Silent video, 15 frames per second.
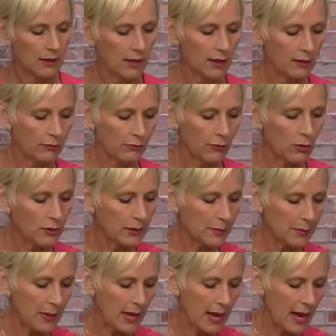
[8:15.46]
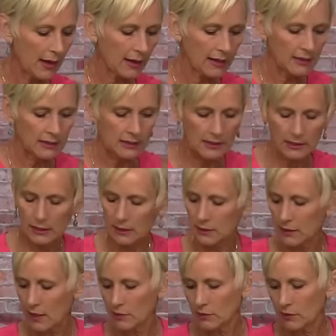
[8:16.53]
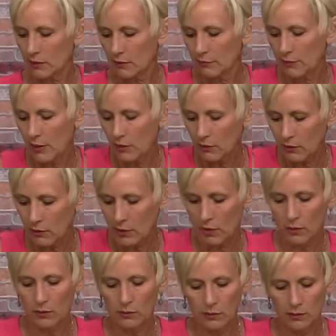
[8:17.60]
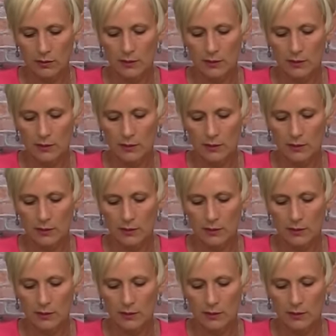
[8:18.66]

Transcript: and fold it back and stick it down to the Velcro